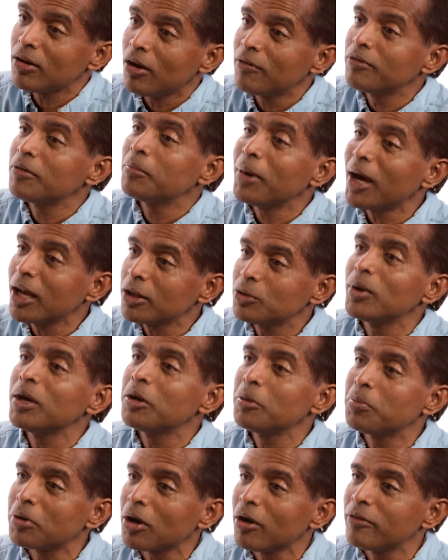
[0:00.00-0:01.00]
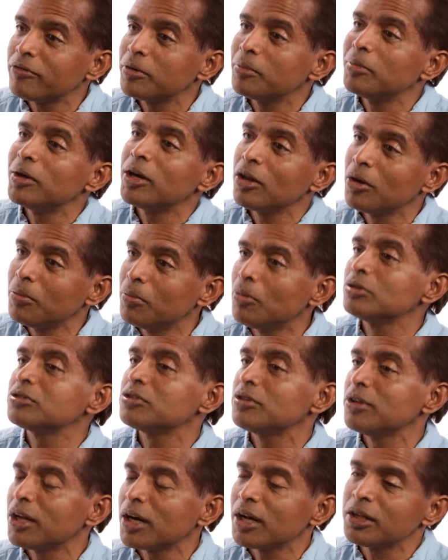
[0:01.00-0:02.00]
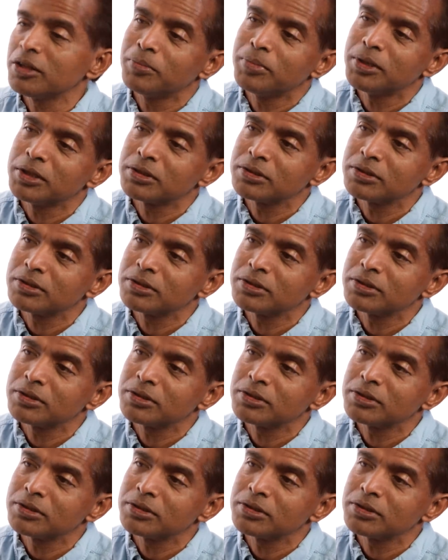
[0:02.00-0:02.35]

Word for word: of a pathway to profitability in most of their other